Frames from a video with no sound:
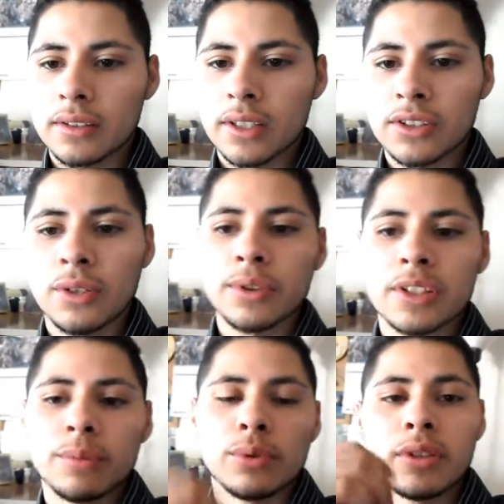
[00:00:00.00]
Let's go with a
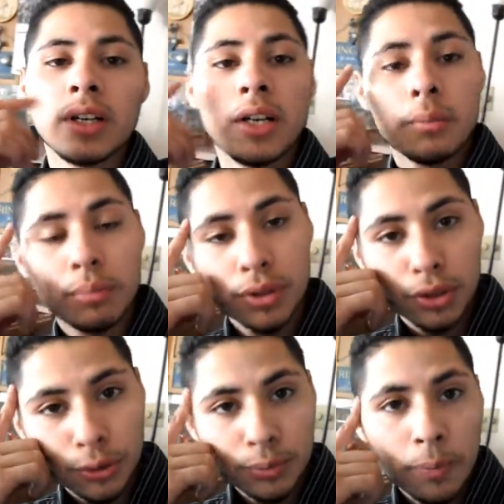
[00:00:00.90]
simple one.
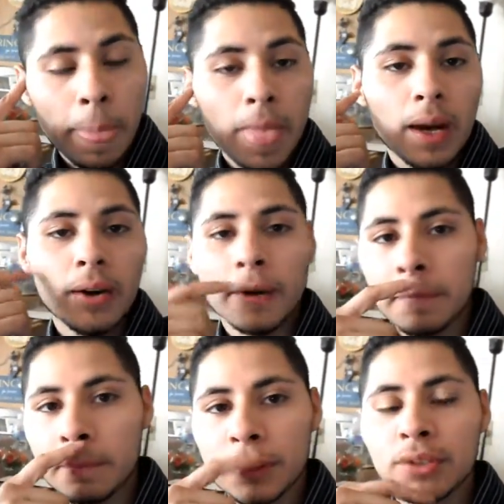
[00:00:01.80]
BAZOO. Alright,
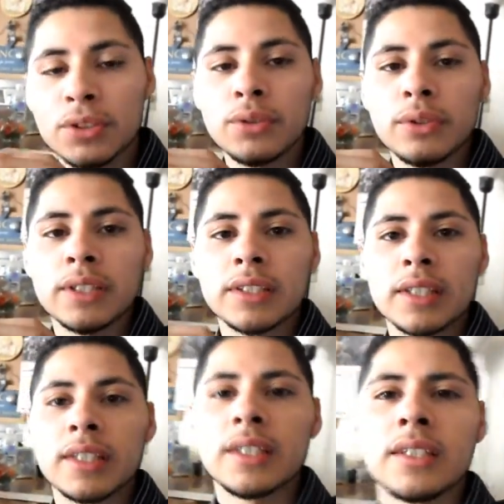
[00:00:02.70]
BAZOO is
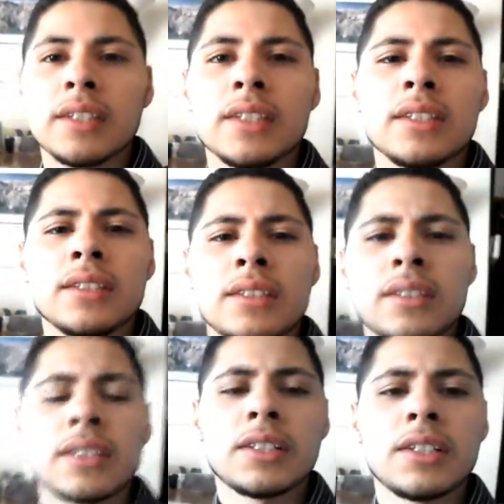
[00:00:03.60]
a
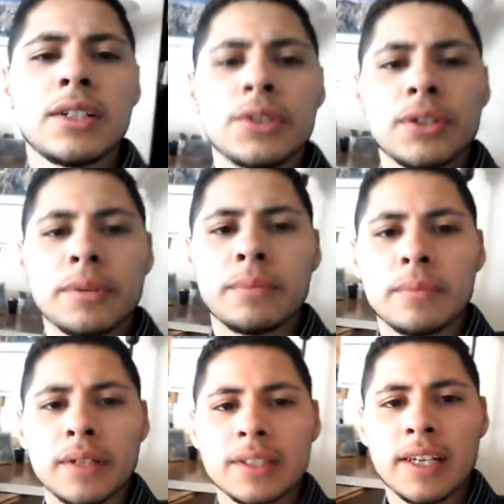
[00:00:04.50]
1600
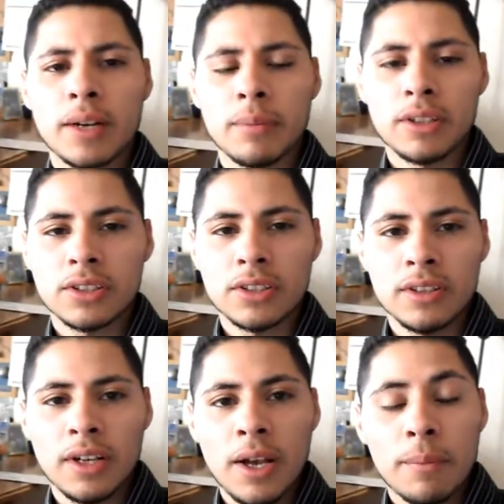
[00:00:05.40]
attack monster,
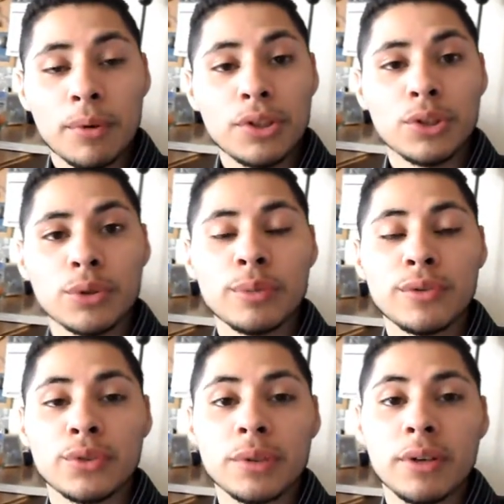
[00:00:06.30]
but you can remove
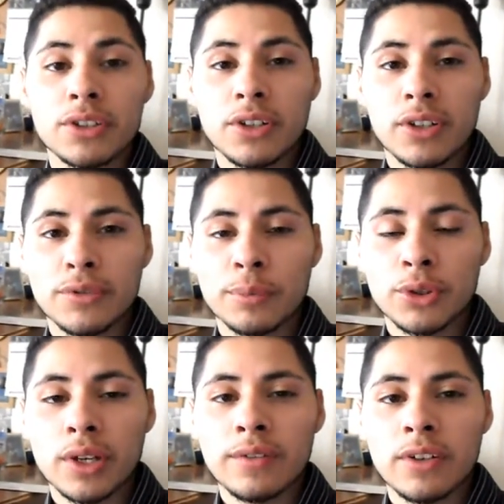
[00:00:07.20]
3 monster cards from your
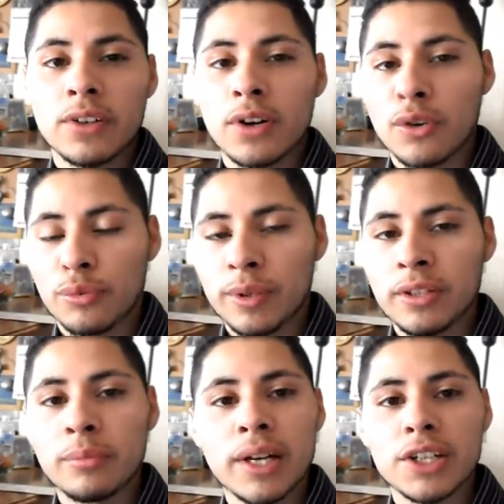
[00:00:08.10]
graveyard, RFP
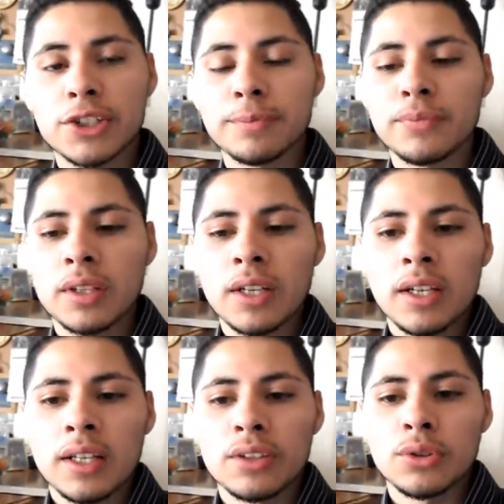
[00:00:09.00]
them, banish them,
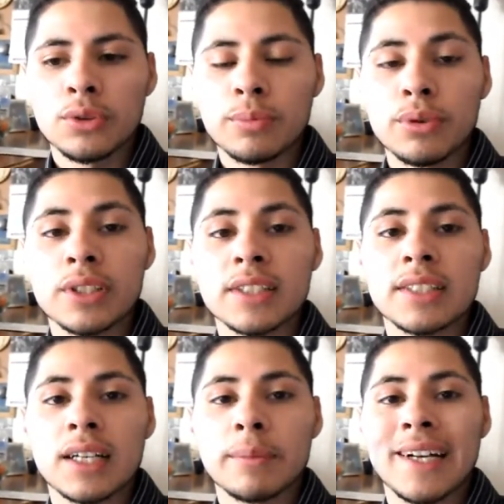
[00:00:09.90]
to boost his
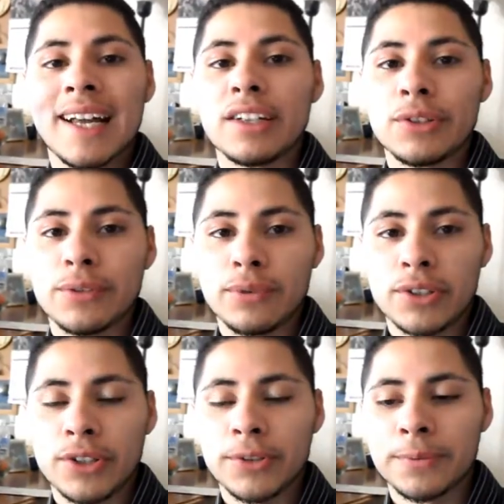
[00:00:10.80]
attack by 900 for a
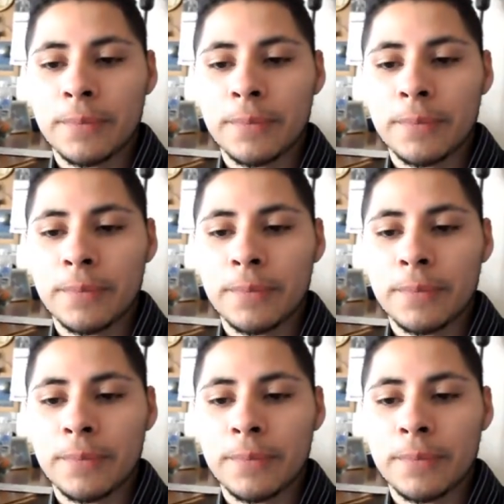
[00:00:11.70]
turn.